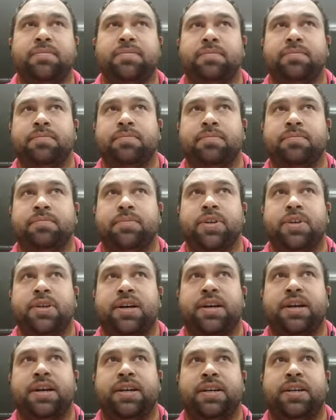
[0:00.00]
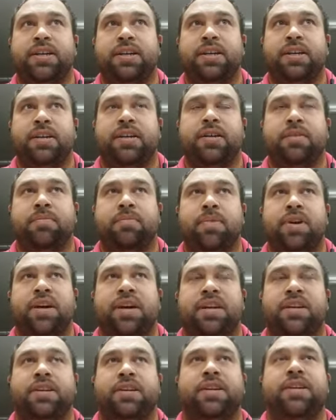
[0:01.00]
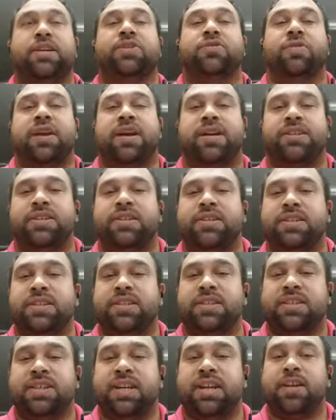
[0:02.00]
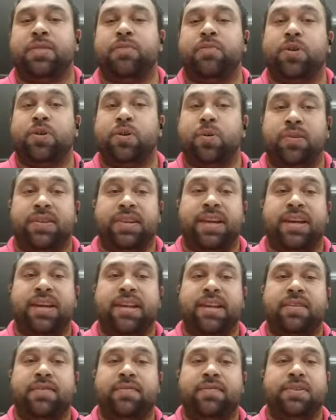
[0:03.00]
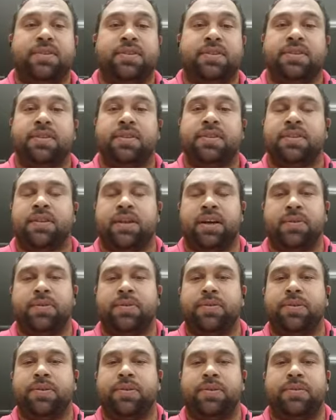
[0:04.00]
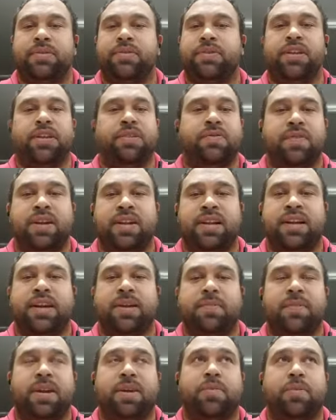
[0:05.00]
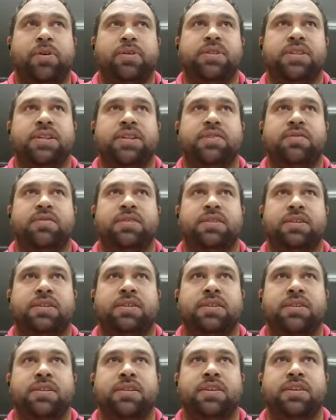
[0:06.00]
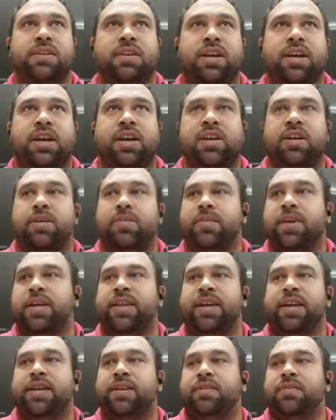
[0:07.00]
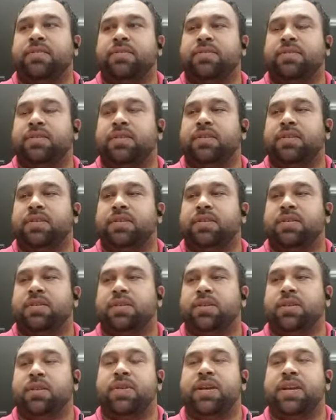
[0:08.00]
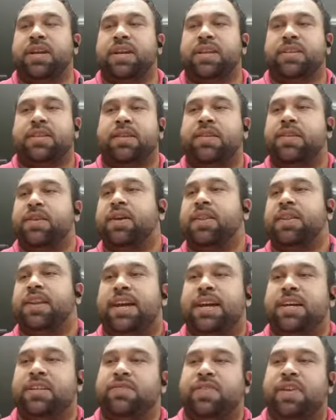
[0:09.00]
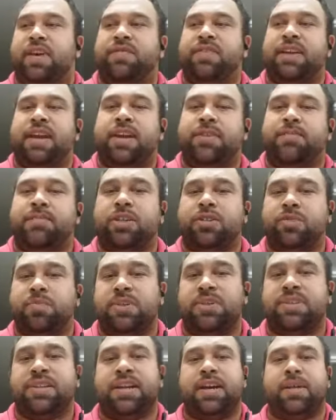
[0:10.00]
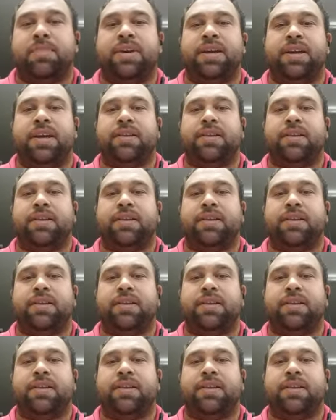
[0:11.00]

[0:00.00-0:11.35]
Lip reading: My interactions in the team were all negatives. I didn't really get many positives. And then looking at the last 5 games, I was building up again.